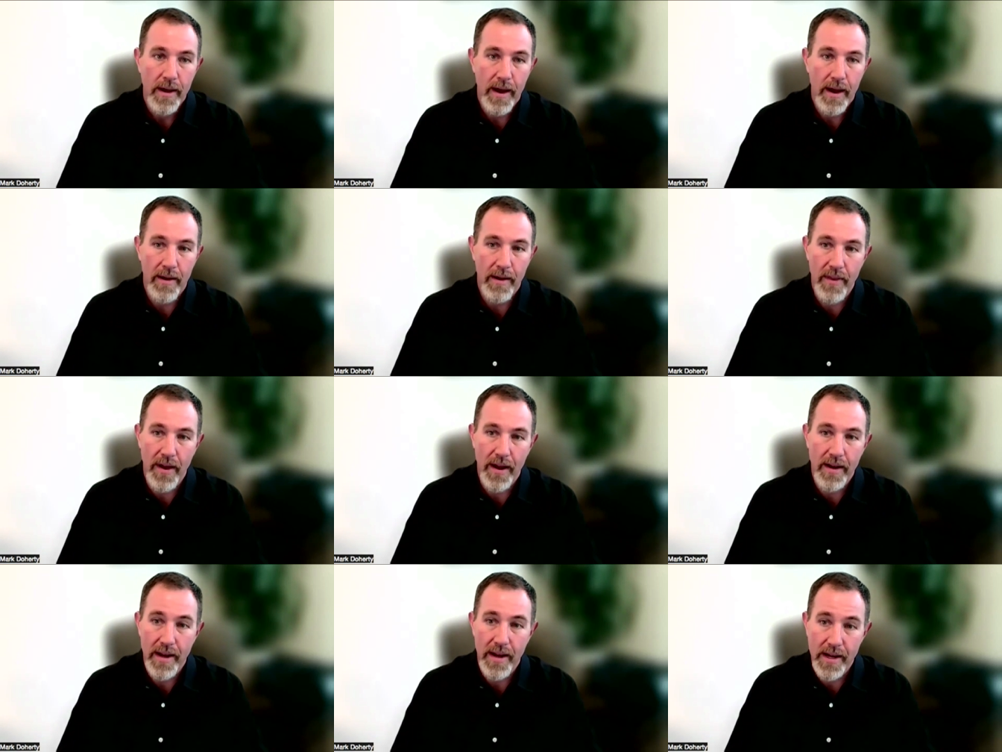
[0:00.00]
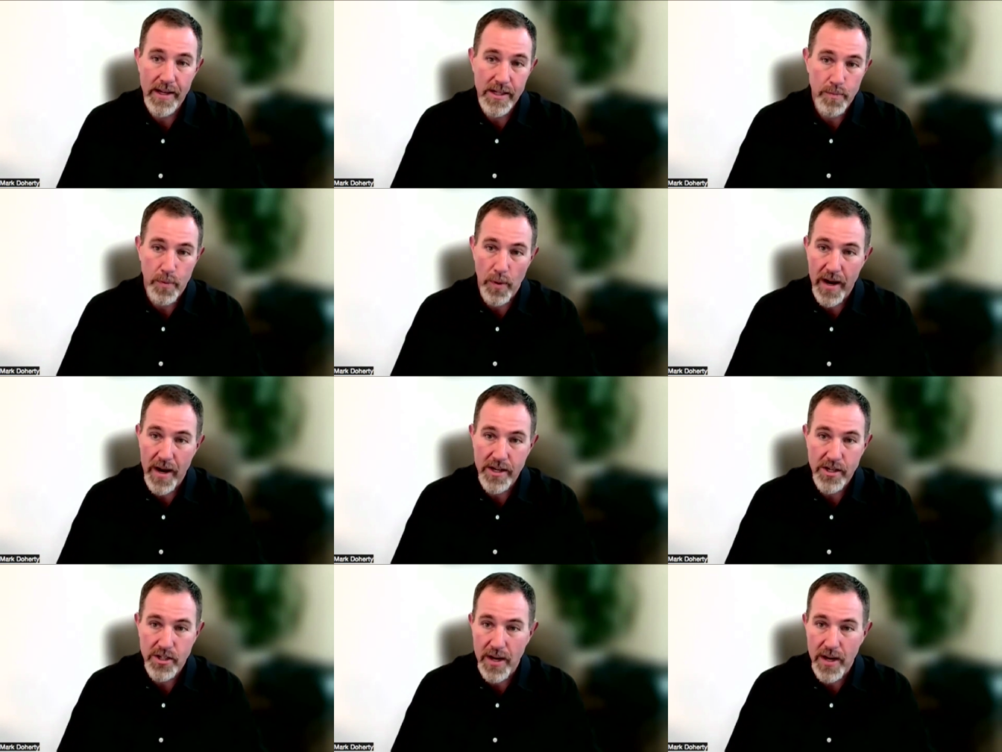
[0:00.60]
and then has
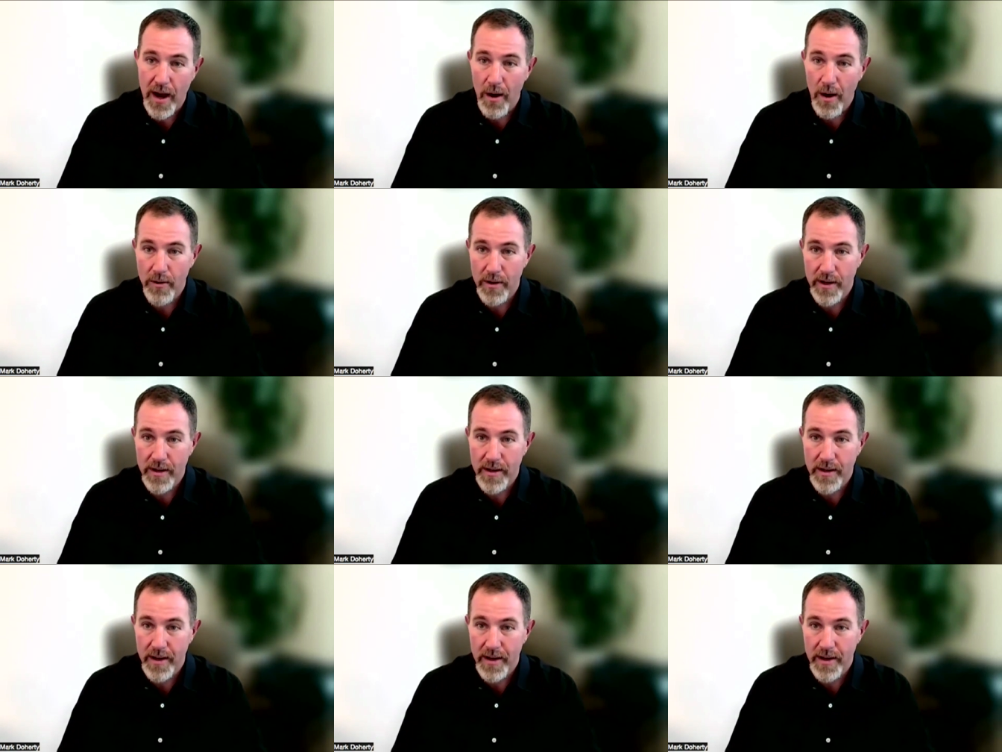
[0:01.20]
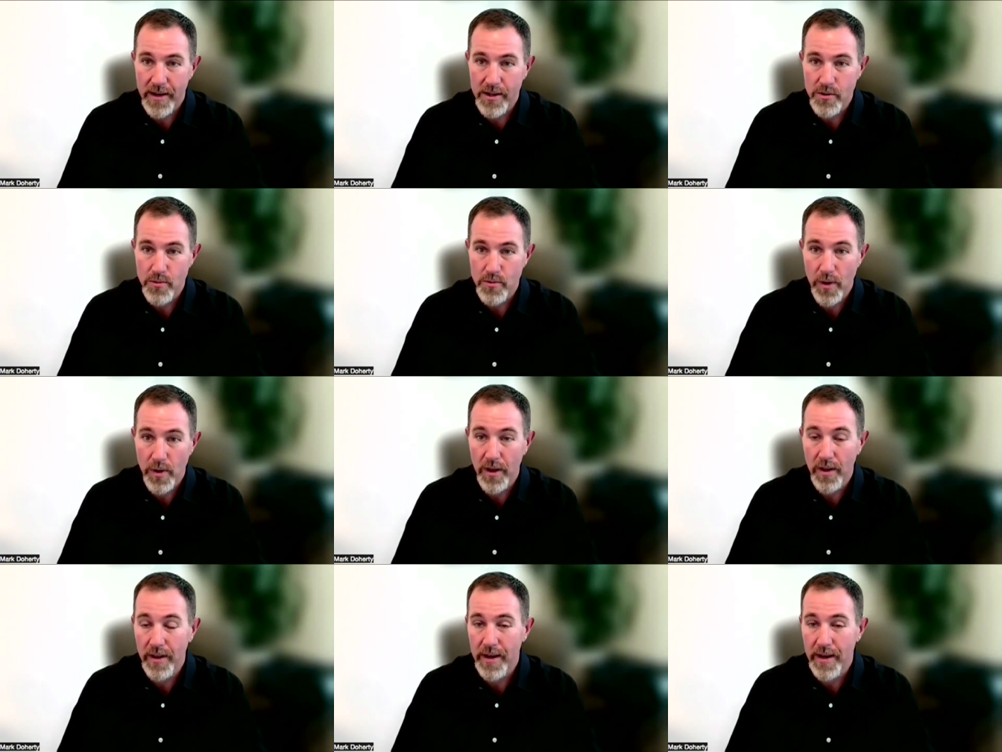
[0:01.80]
branched out and, and is
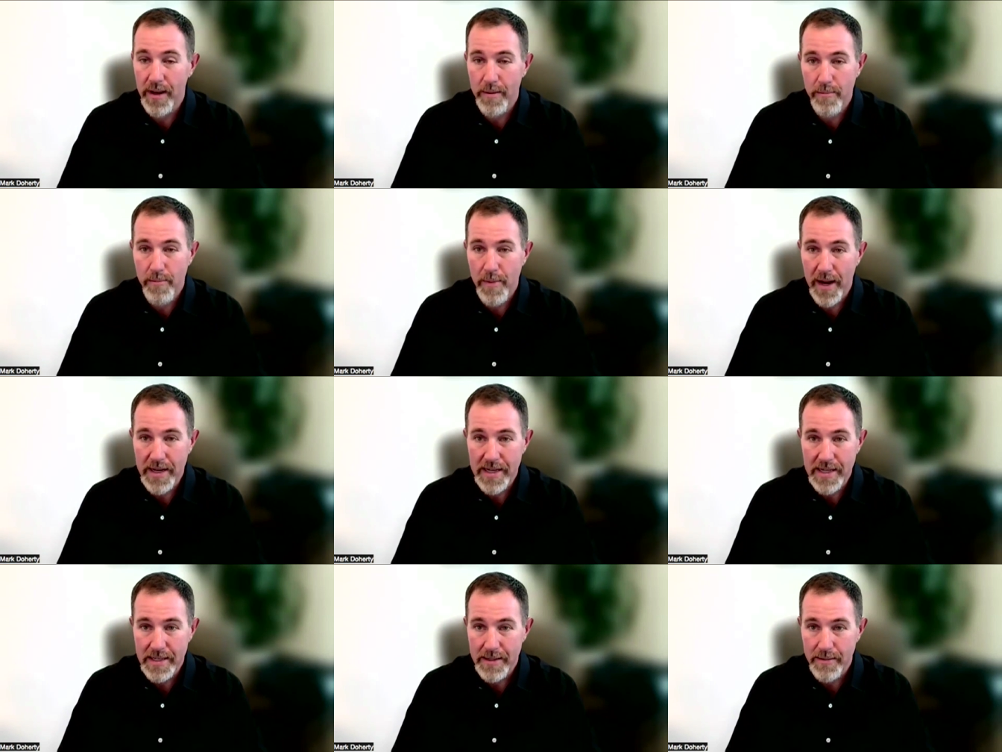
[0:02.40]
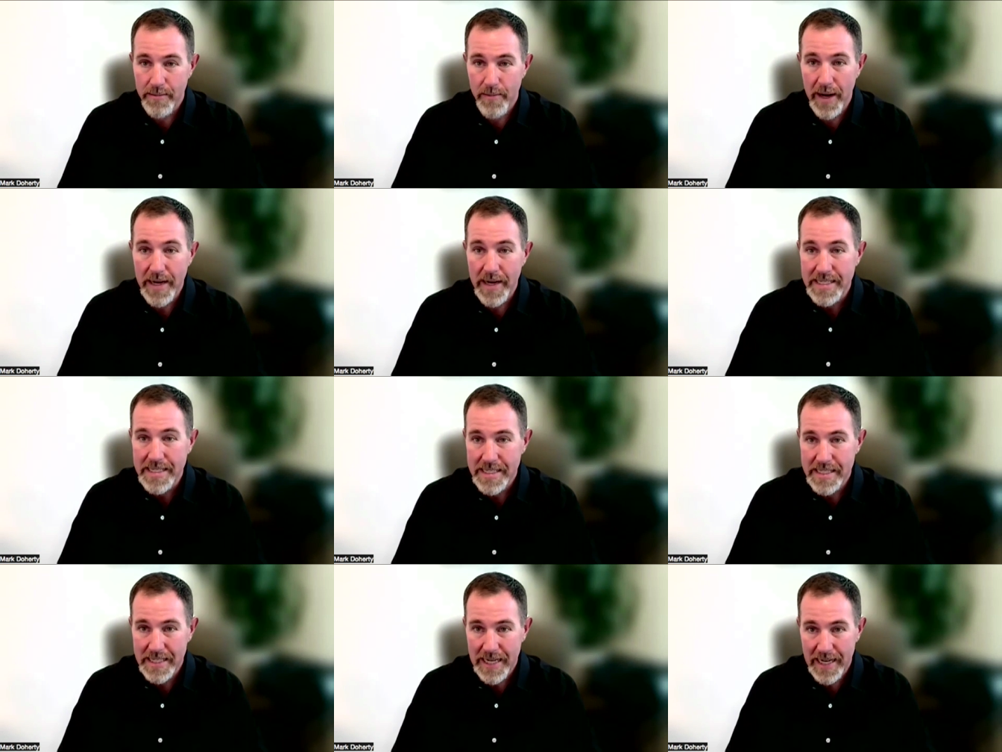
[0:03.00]
really in many
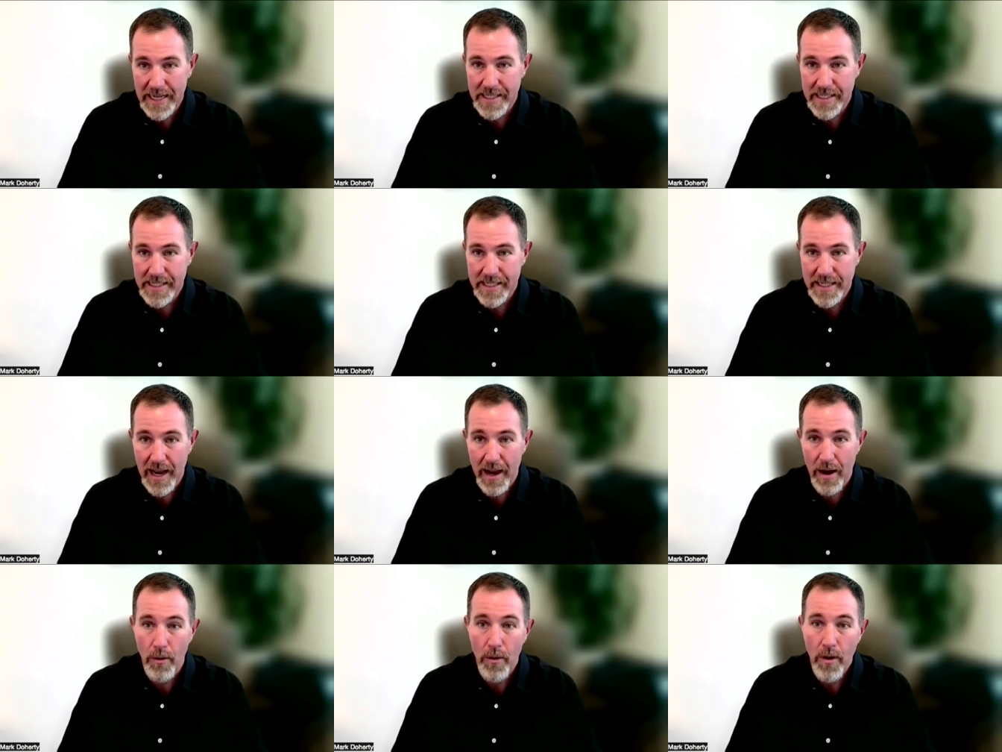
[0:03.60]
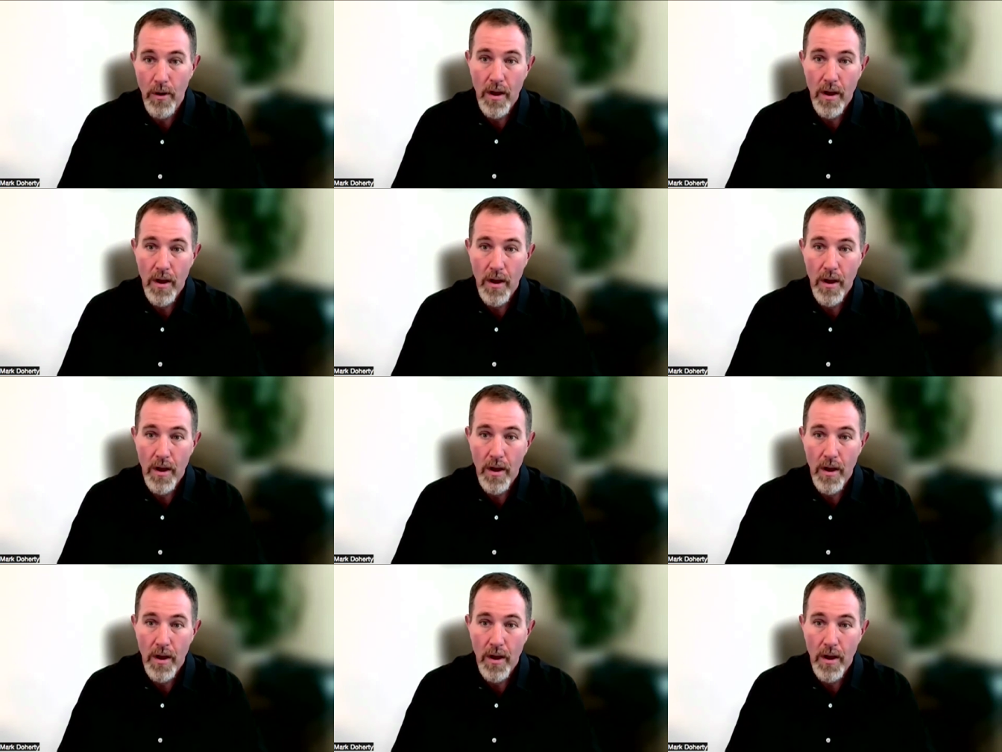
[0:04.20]
many states now